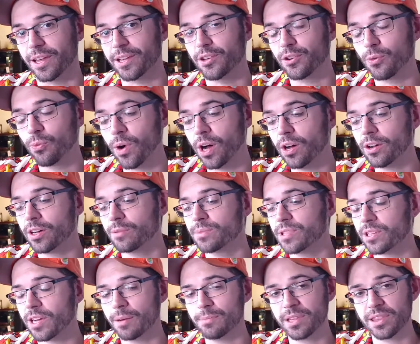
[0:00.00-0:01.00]
Like, you're welcome
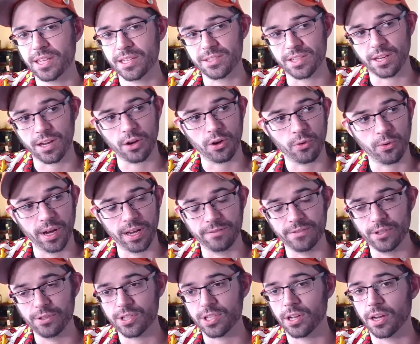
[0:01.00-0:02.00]
to come to things like Creative
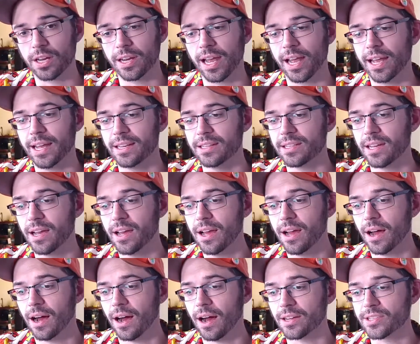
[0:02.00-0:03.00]
Tucson, and
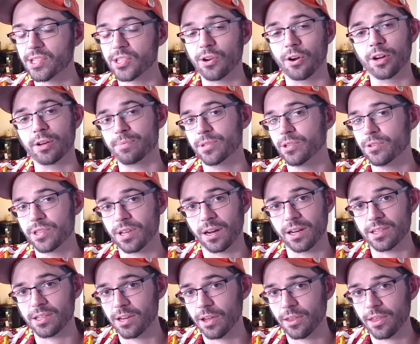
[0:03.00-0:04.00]
Startup Tucson
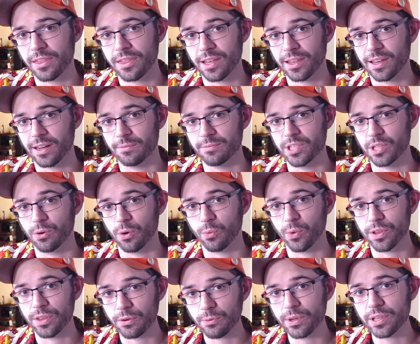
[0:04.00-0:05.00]
is another thing that I'm doing,
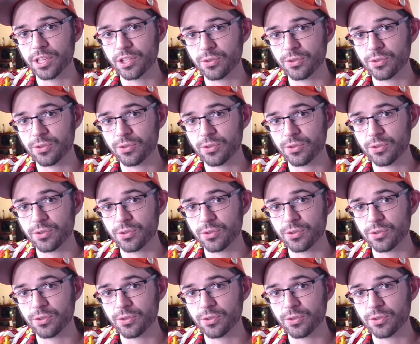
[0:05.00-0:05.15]
where they're really